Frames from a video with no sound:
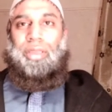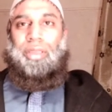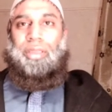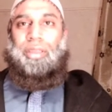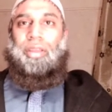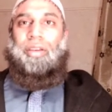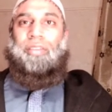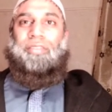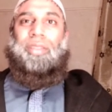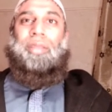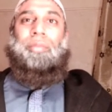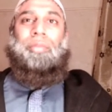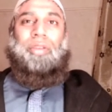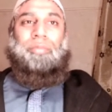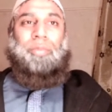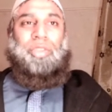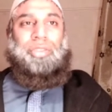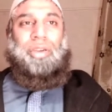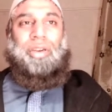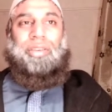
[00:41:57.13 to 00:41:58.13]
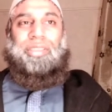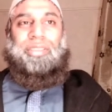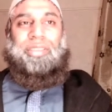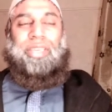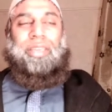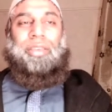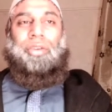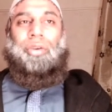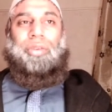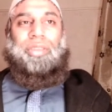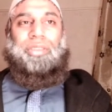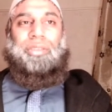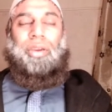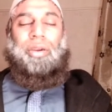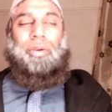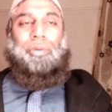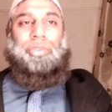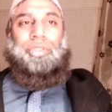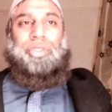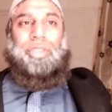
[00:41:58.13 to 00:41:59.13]
The majority say no, it's
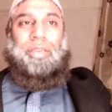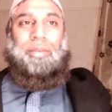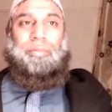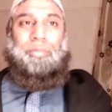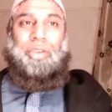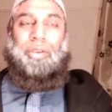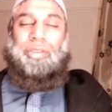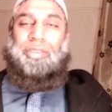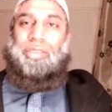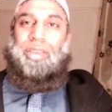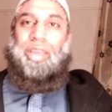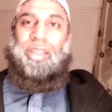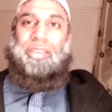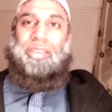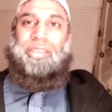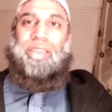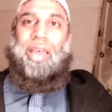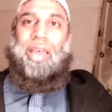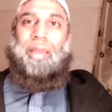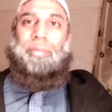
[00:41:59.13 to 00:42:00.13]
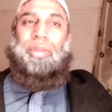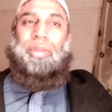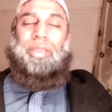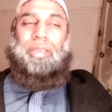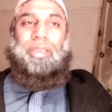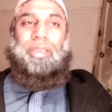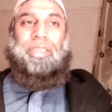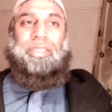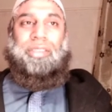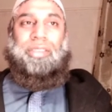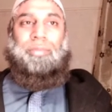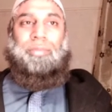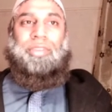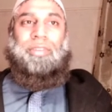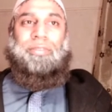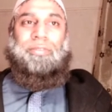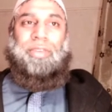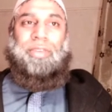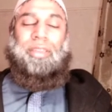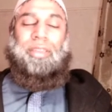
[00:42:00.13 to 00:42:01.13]
not hujjah, because other sahaba in terms
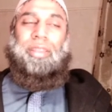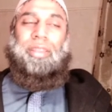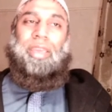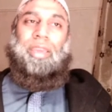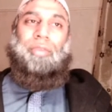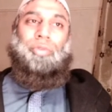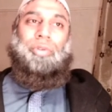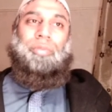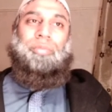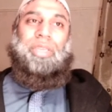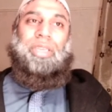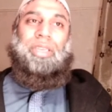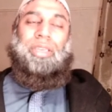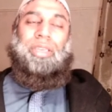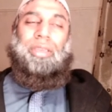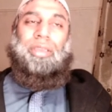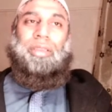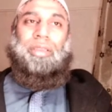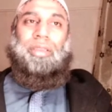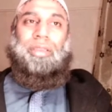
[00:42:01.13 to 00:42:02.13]
of fiqh, they would be,